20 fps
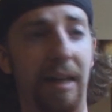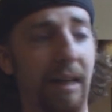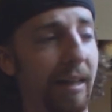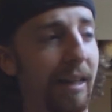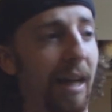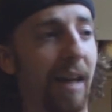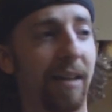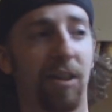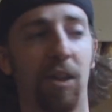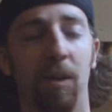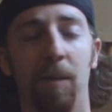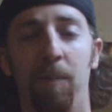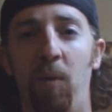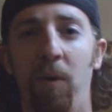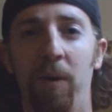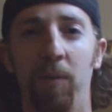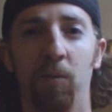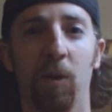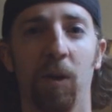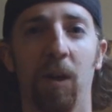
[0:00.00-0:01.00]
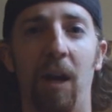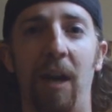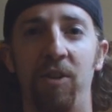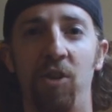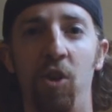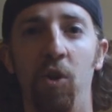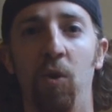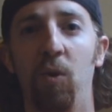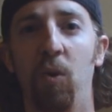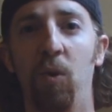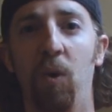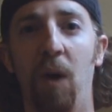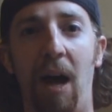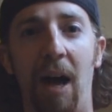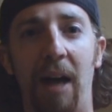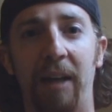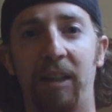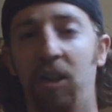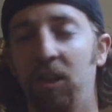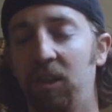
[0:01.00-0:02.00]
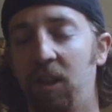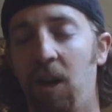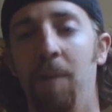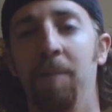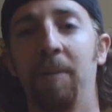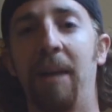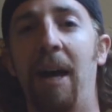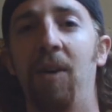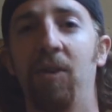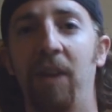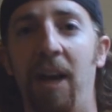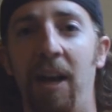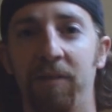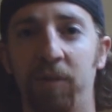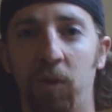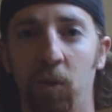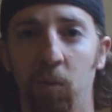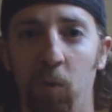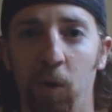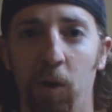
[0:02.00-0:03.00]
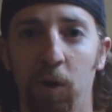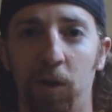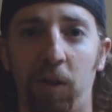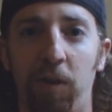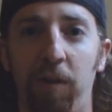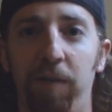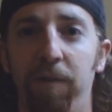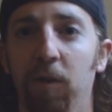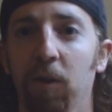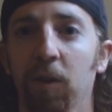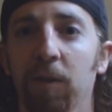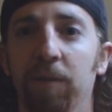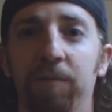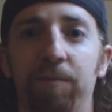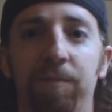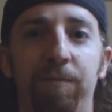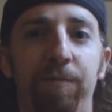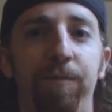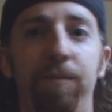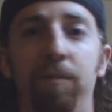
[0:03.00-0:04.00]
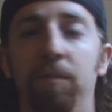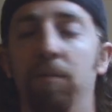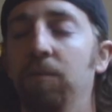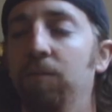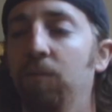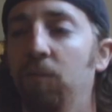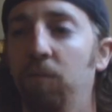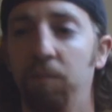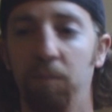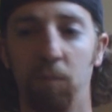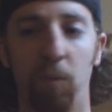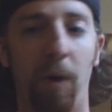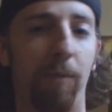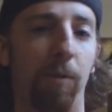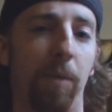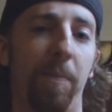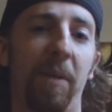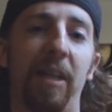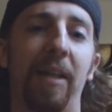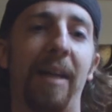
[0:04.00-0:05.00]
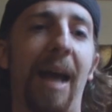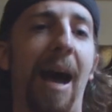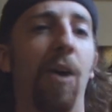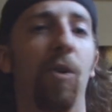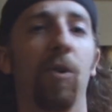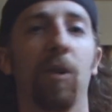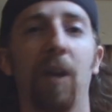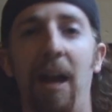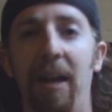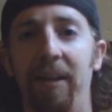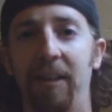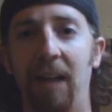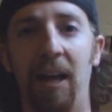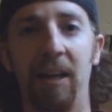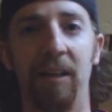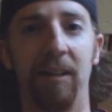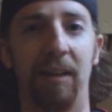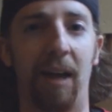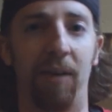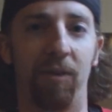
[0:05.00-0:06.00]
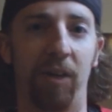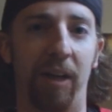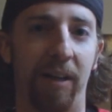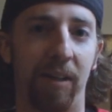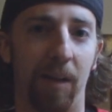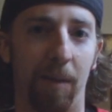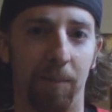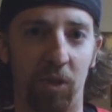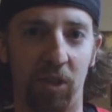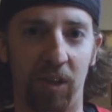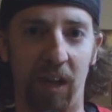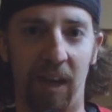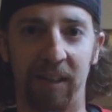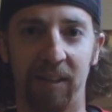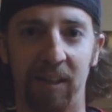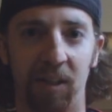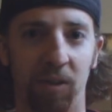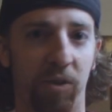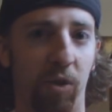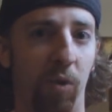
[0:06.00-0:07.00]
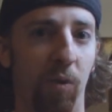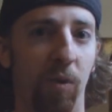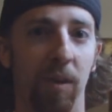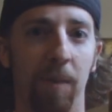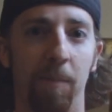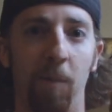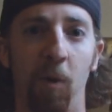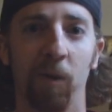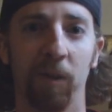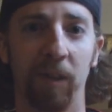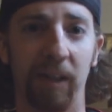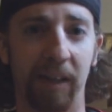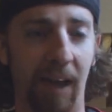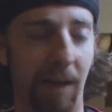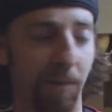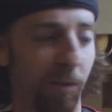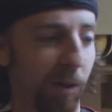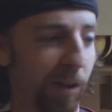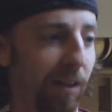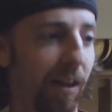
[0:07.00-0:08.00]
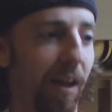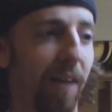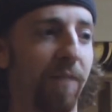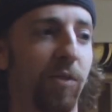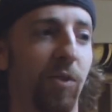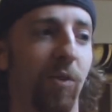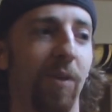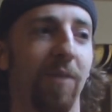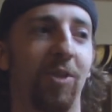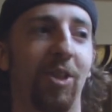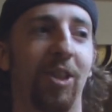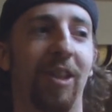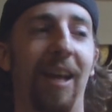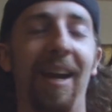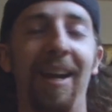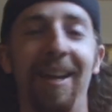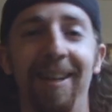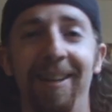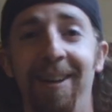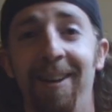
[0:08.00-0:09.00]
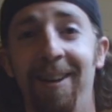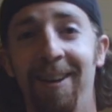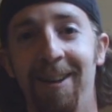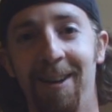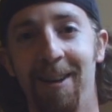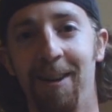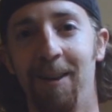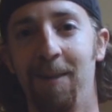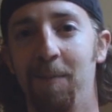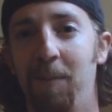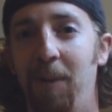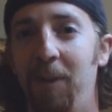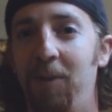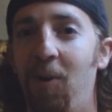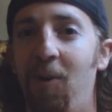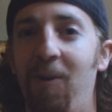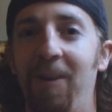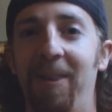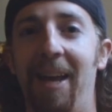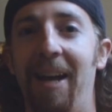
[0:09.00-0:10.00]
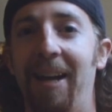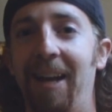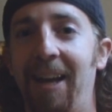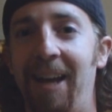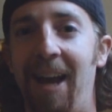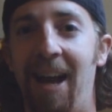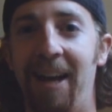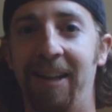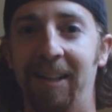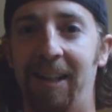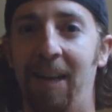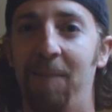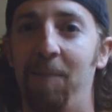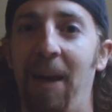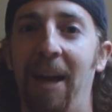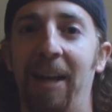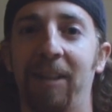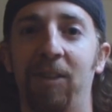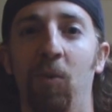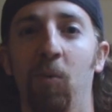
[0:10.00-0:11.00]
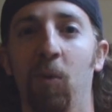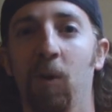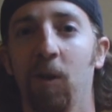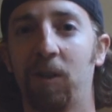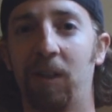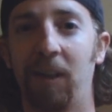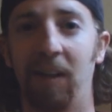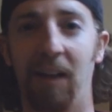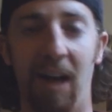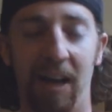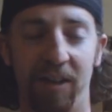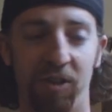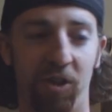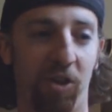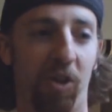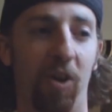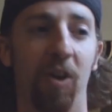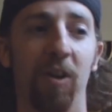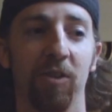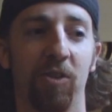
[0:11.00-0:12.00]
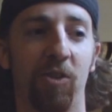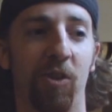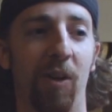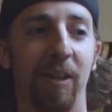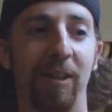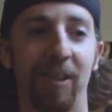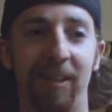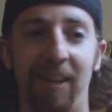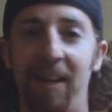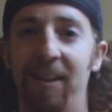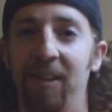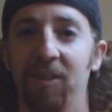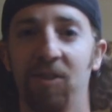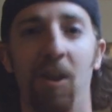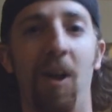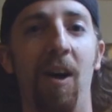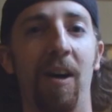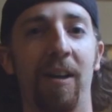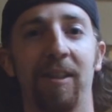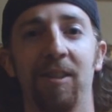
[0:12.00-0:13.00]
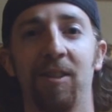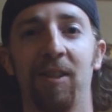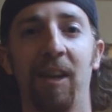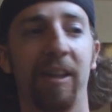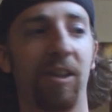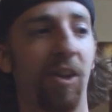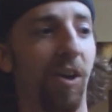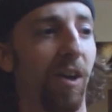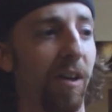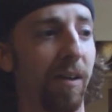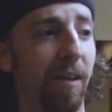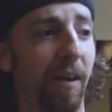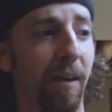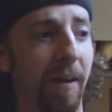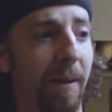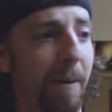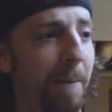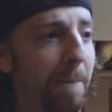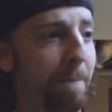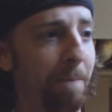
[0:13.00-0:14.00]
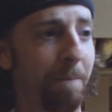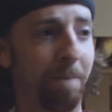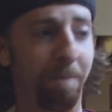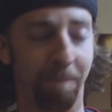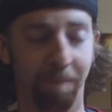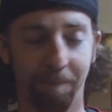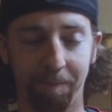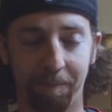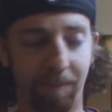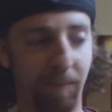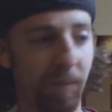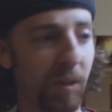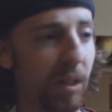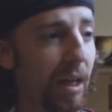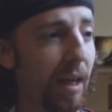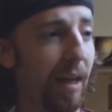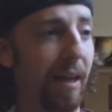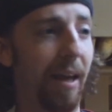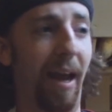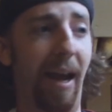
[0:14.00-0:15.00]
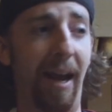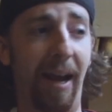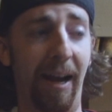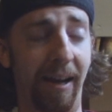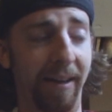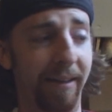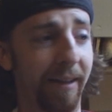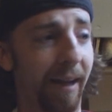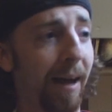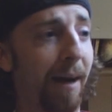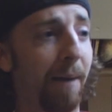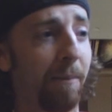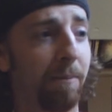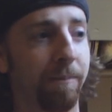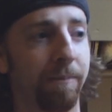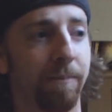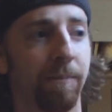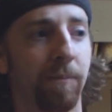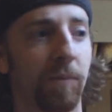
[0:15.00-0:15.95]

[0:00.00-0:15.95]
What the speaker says: it got to the point where I knew I could come down after work for what would be an hour at night, and I would end up staying till 2 in the morning. I would have loved to have stayed, but knowing that I had to get back to work, I just couldn't. So I stayed as long as I could. And I